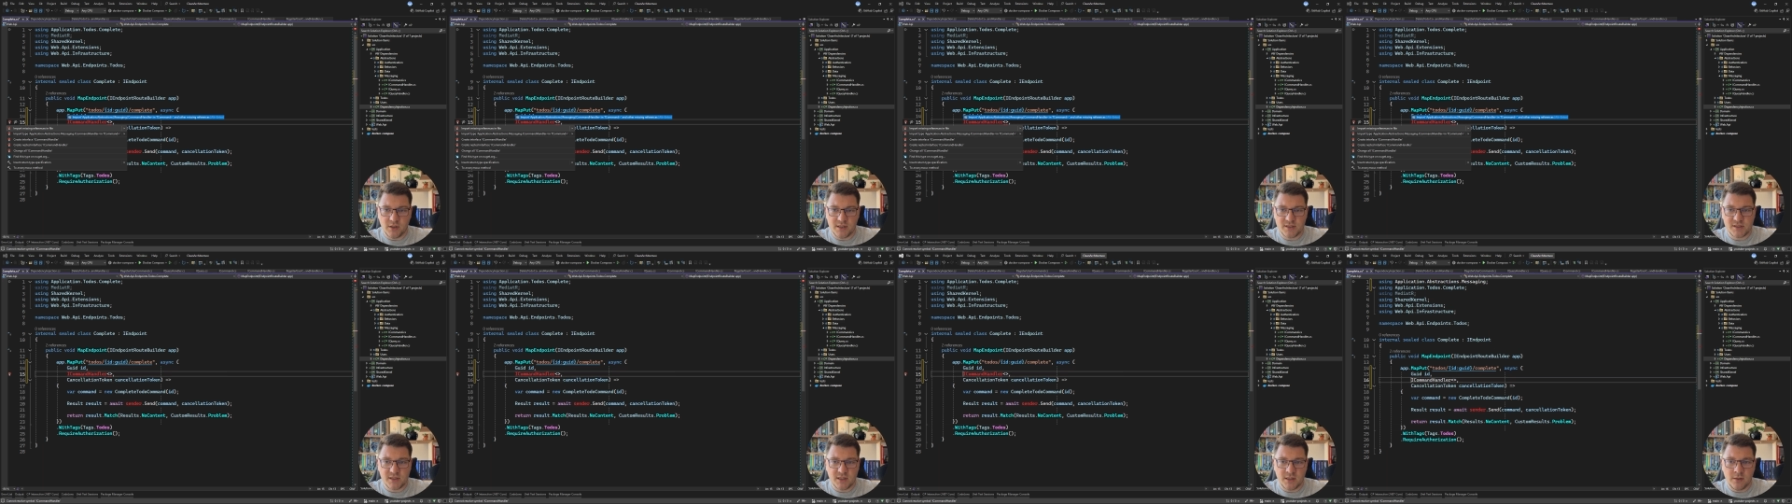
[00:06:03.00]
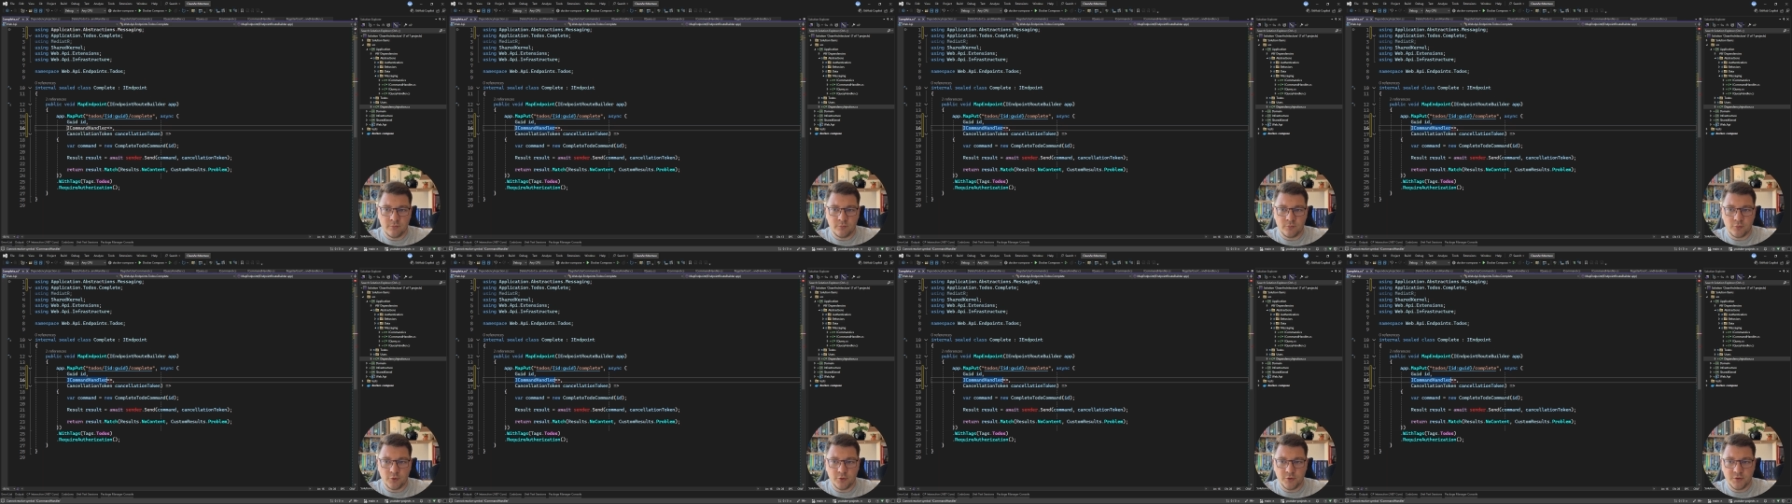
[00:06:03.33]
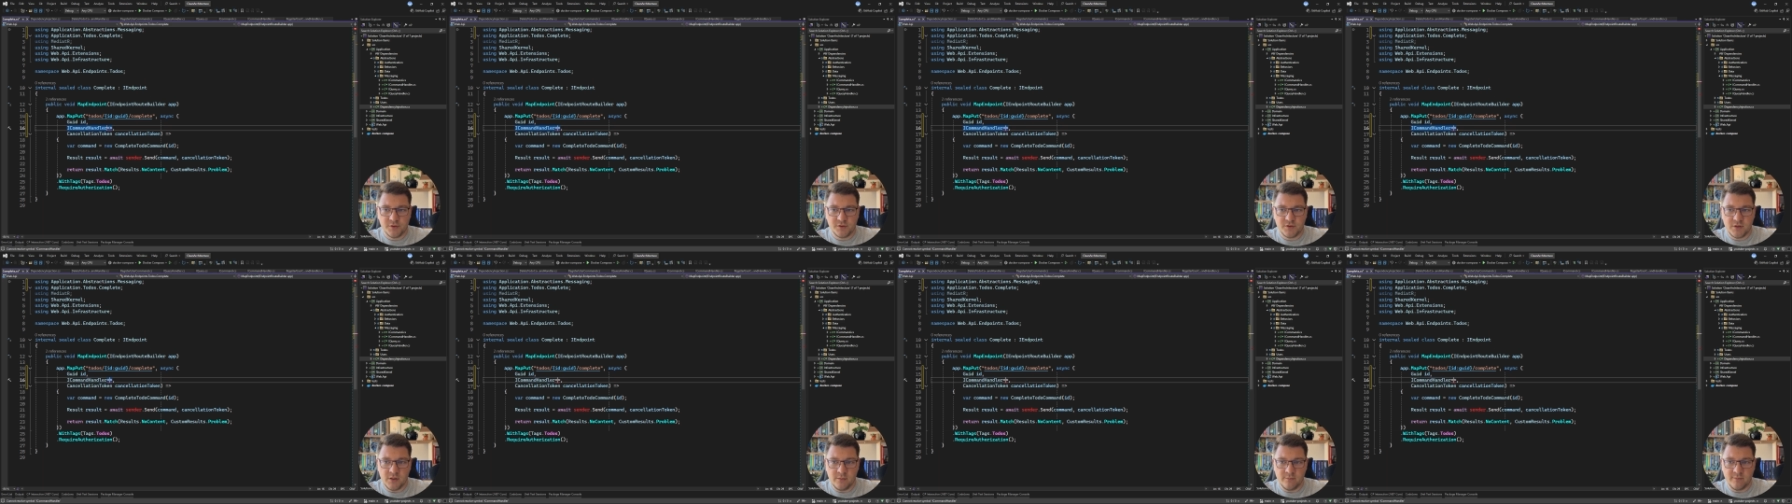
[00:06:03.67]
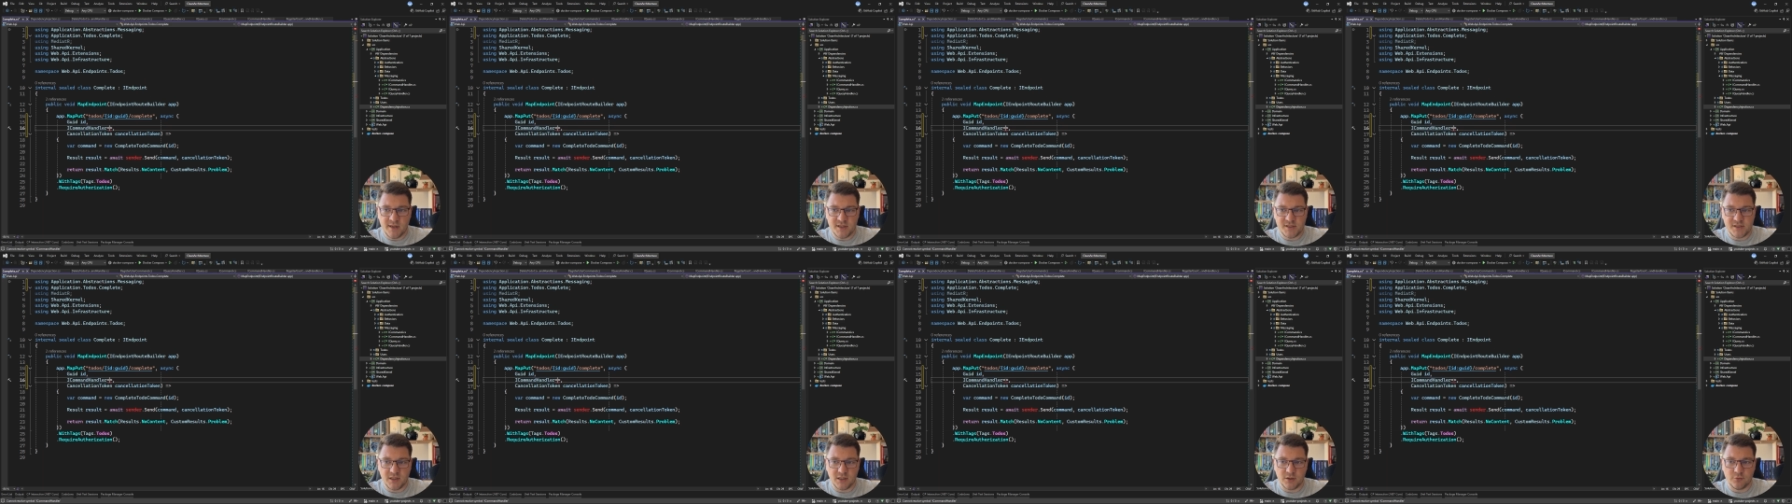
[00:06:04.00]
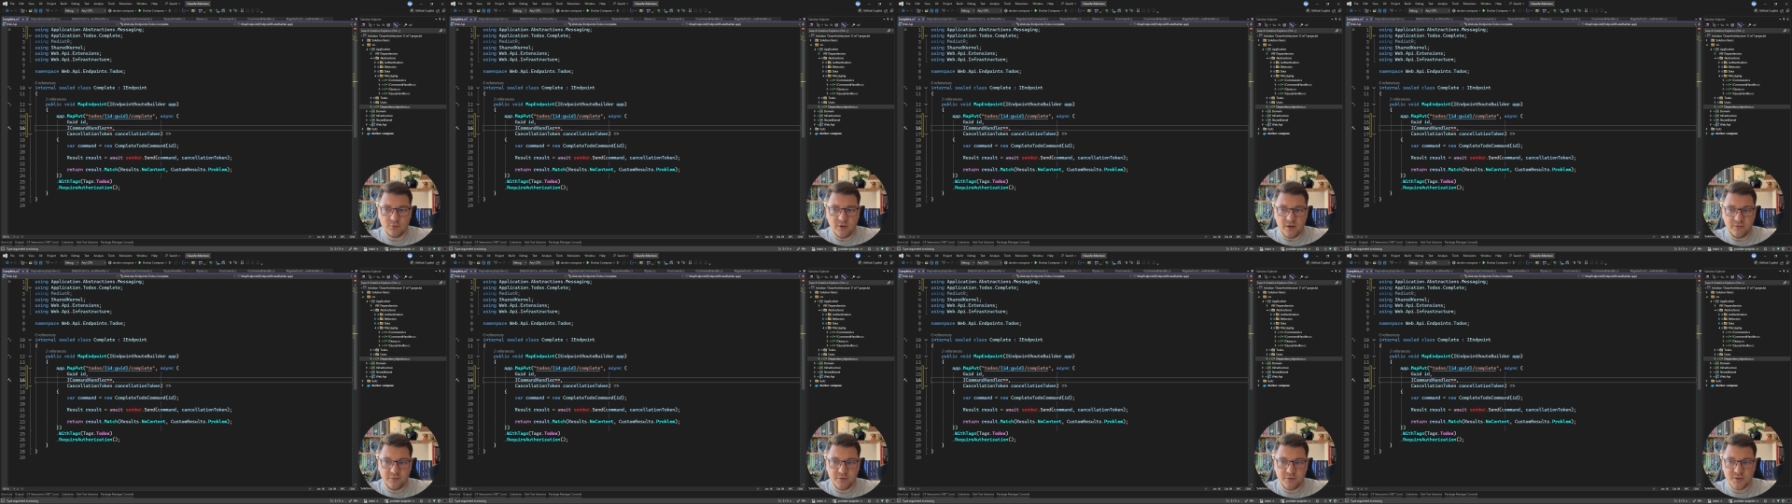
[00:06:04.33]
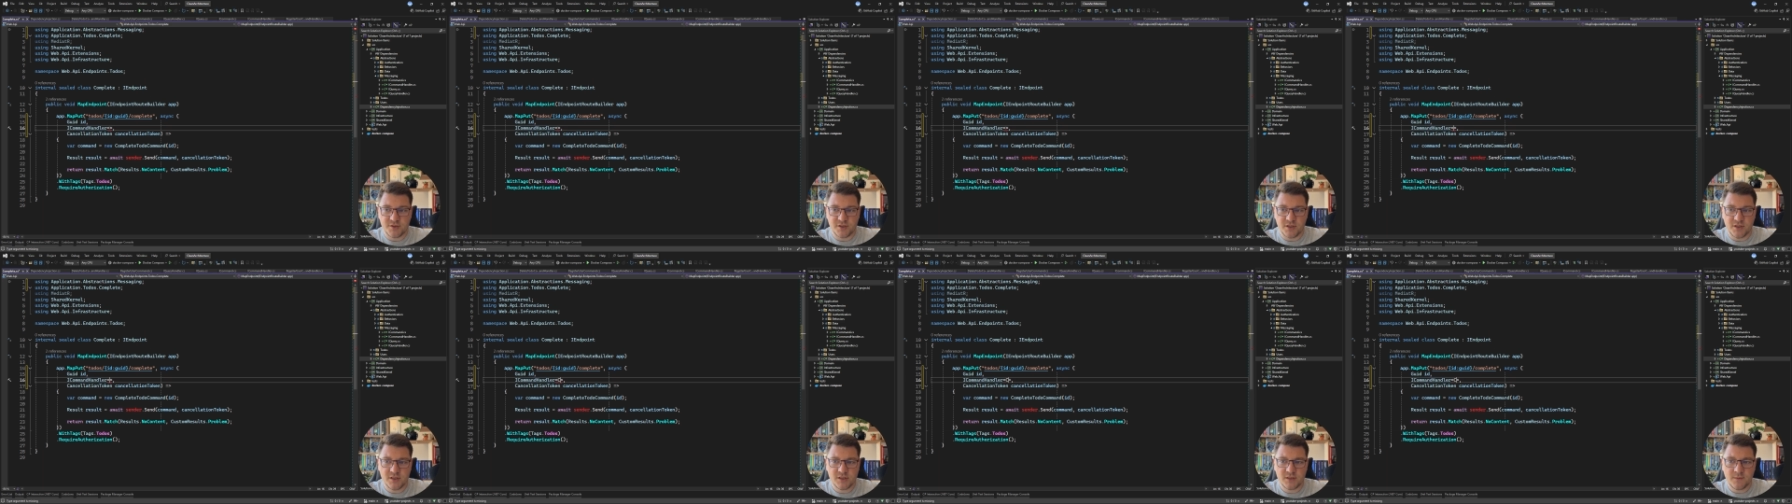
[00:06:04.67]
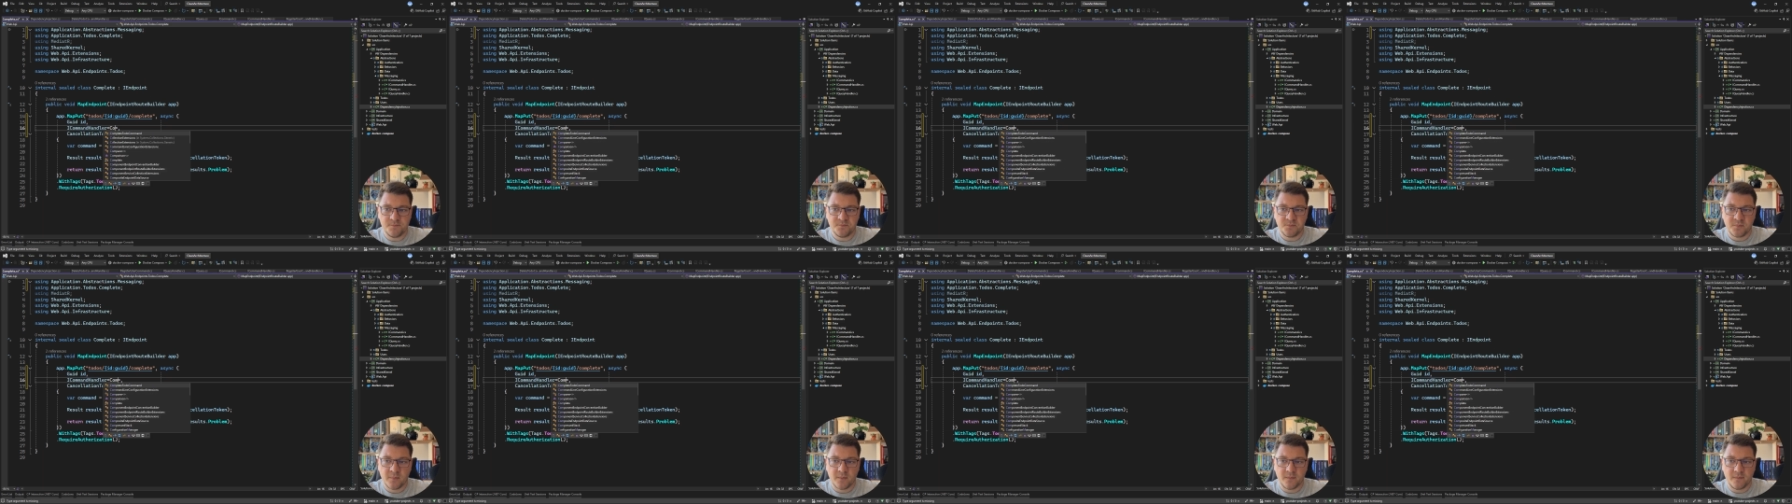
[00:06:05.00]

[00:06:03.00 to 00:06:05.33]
let's import the missing references,